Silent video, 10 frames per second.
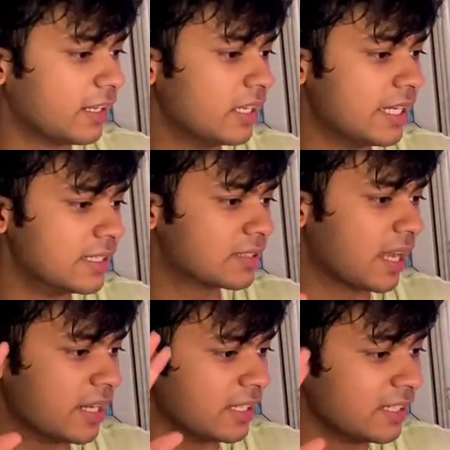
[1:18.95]
is
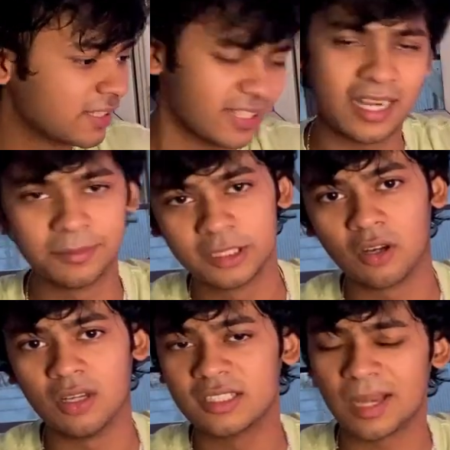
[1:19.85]
an incredible
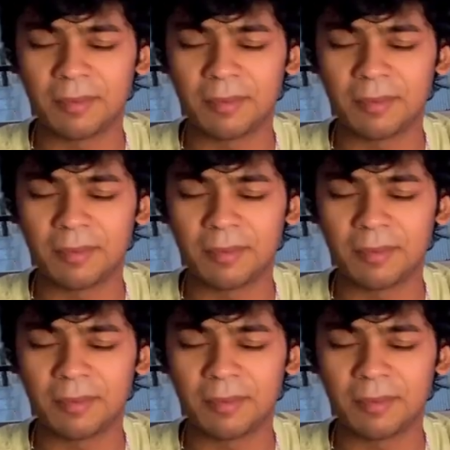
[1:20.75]
college.